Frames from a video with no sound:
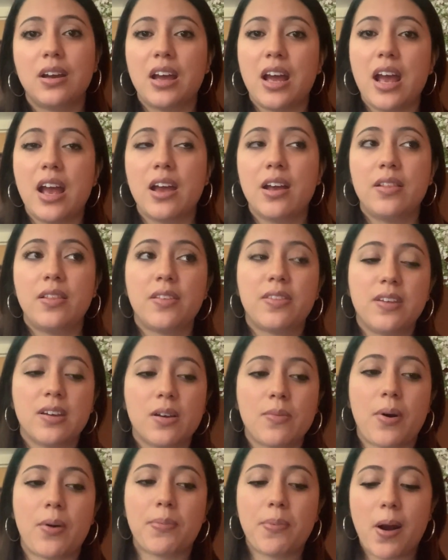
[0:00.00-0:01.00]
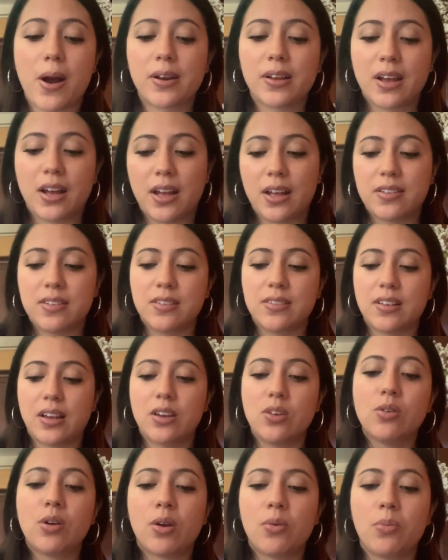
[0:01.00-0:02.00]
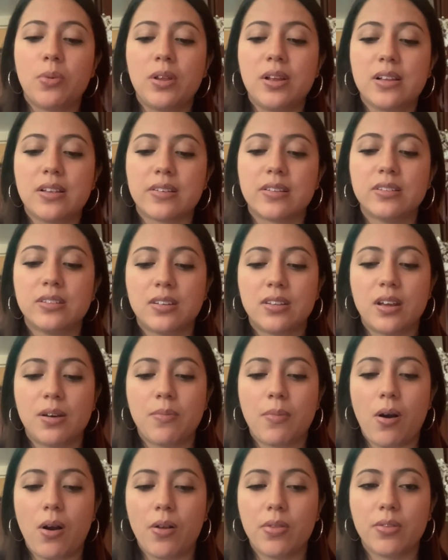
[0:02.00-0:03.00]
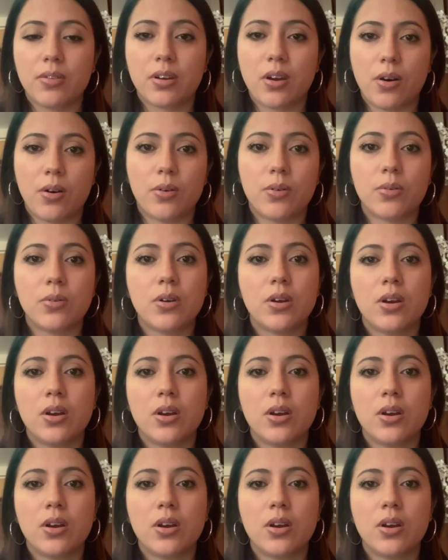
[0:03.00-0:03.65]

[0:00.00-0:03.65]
And the thing about podcasts is that you can really listen to them on the go.